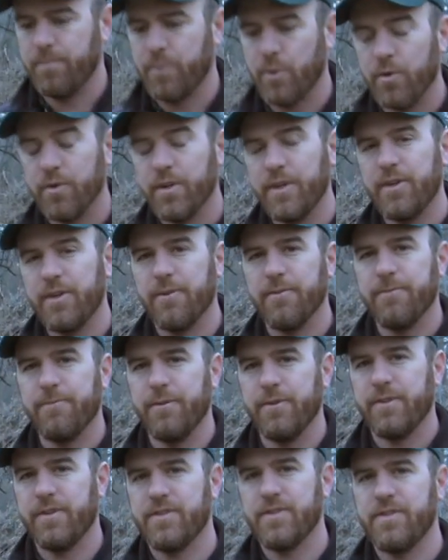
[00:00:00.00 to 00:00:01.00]
Per linear
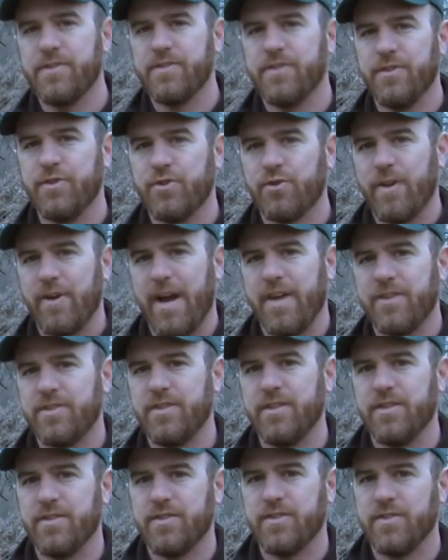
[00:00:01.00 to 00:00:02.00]
foot, this is the
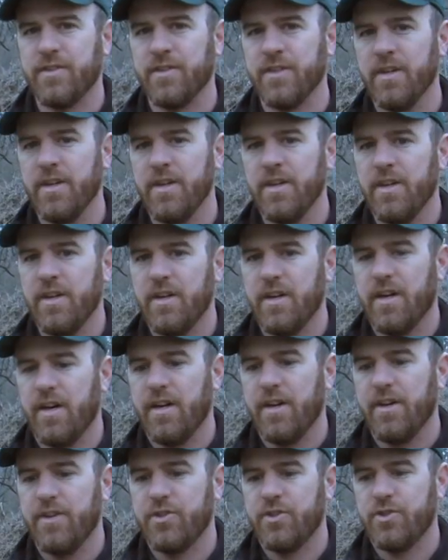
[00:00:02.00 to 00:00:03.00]
trashiest
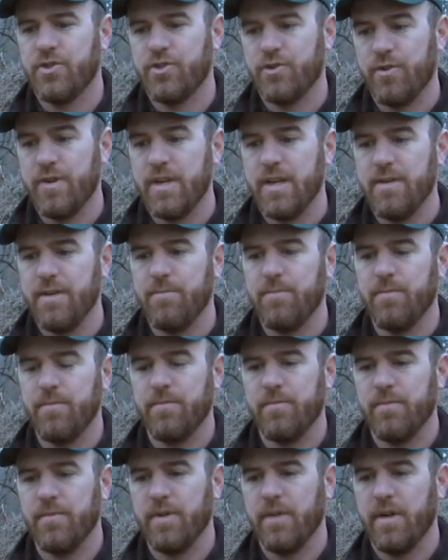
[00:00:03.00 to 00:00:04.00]
stream
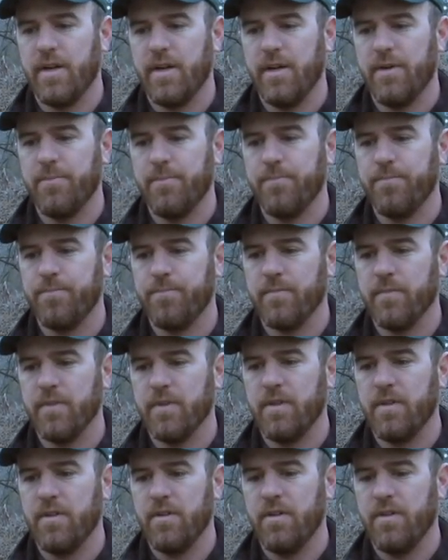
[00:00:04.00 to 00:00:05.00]

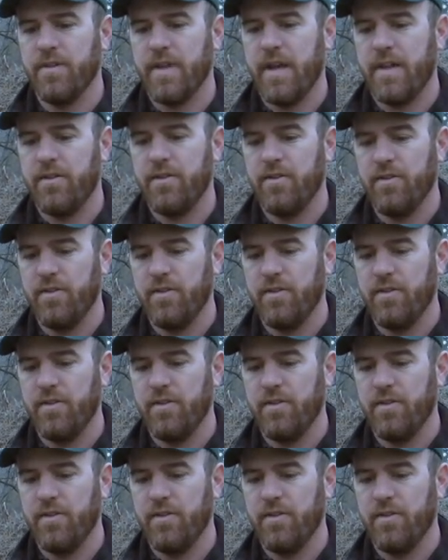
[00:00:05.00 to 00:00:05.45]
that